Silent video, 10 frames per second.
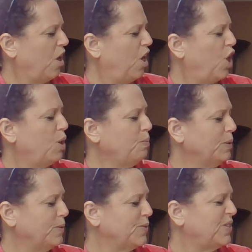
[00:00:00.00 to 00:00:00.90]

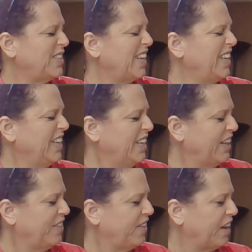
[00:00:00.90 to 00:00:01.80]
almost
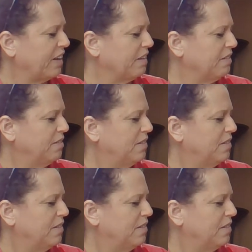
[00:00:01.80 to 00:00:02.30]
anything,